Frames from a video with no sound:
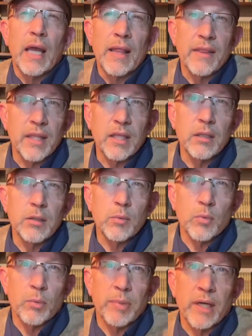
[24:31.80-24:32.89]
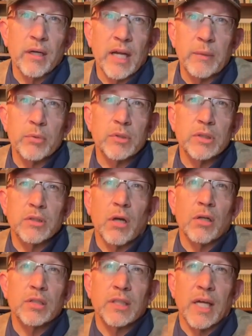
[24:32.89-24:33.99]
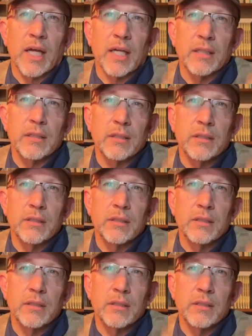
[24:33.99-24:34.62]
Then we're better able to talk to God